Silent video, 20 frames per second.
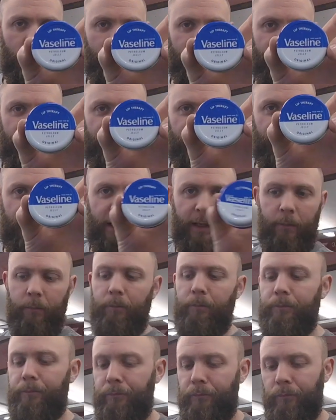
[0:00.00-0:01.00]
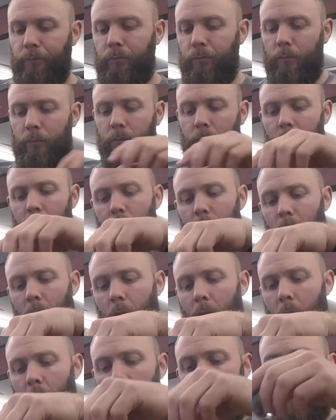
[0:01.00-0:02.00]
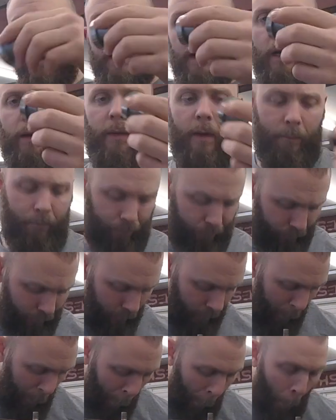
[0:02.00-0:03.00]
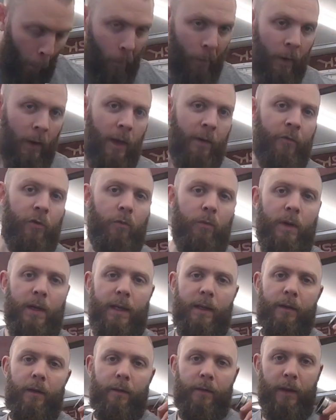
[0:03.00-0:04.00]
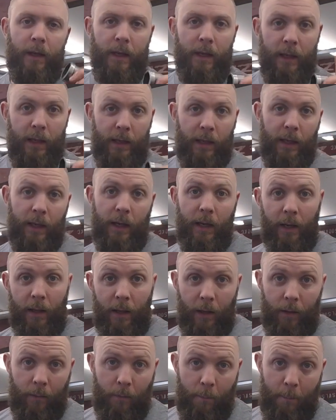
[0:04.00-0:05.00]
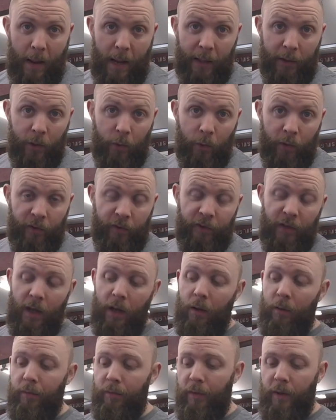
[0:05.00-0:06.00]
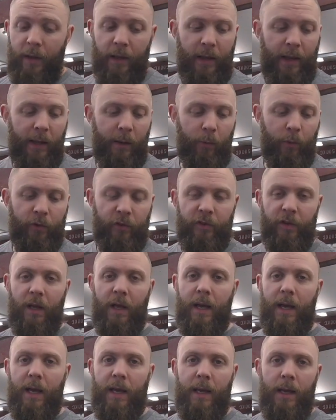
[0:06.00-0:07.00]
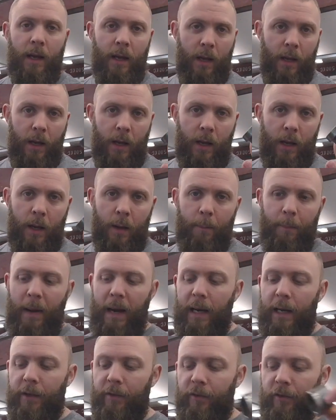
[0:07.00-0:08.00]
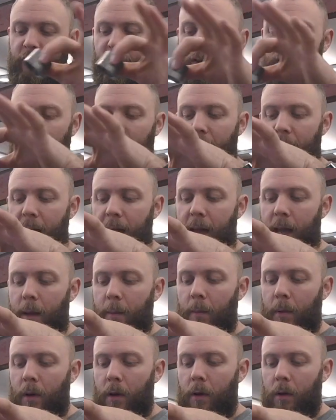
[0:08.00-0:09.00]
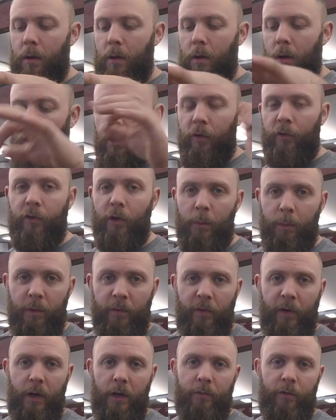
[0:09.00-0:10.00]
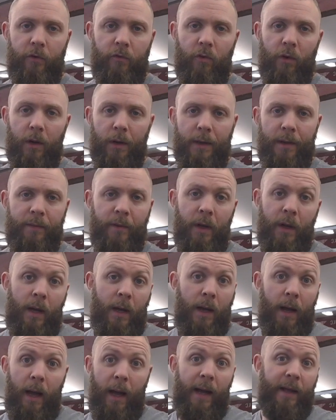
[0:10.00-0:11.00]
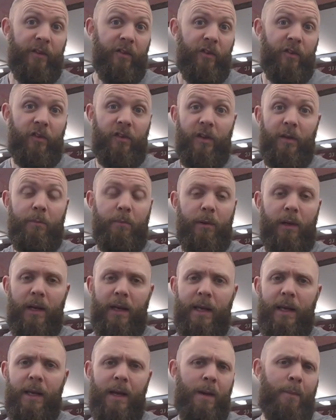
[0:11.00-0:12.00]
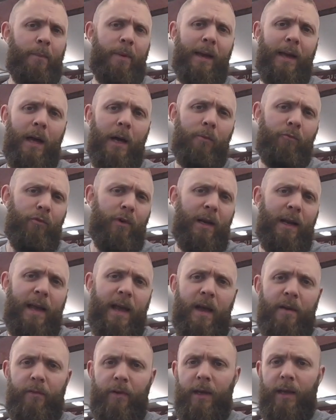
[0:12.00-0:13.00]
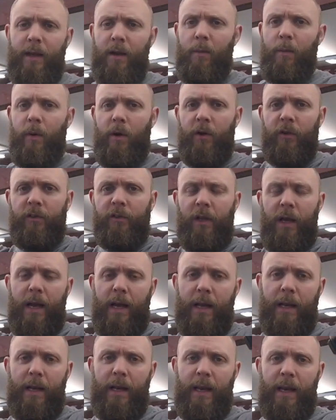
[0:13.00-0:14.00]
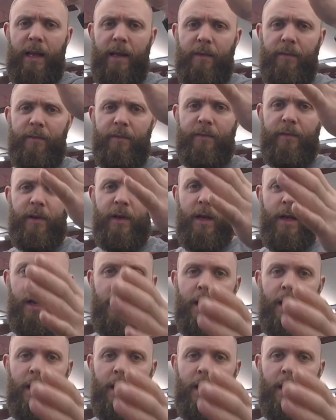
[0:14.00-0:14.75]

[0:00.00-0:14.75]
Vaseline. Now then, if you read the manual itself, it will say balance cam on top of overdrive and simply pick up really heavy gearbox and lift